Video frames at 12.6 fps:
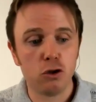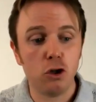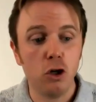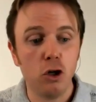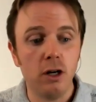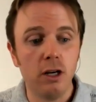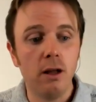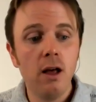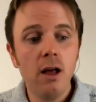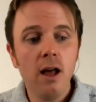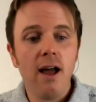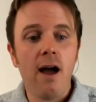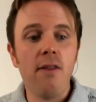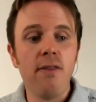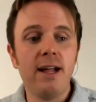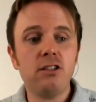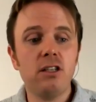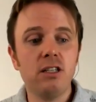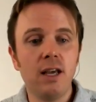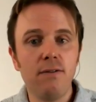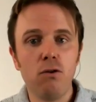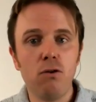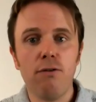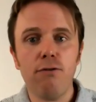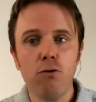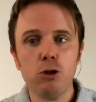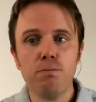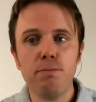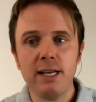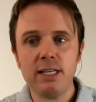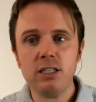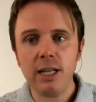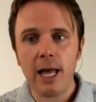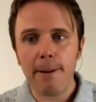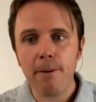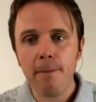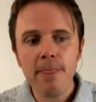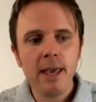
are good. And that's going to give you the first best step.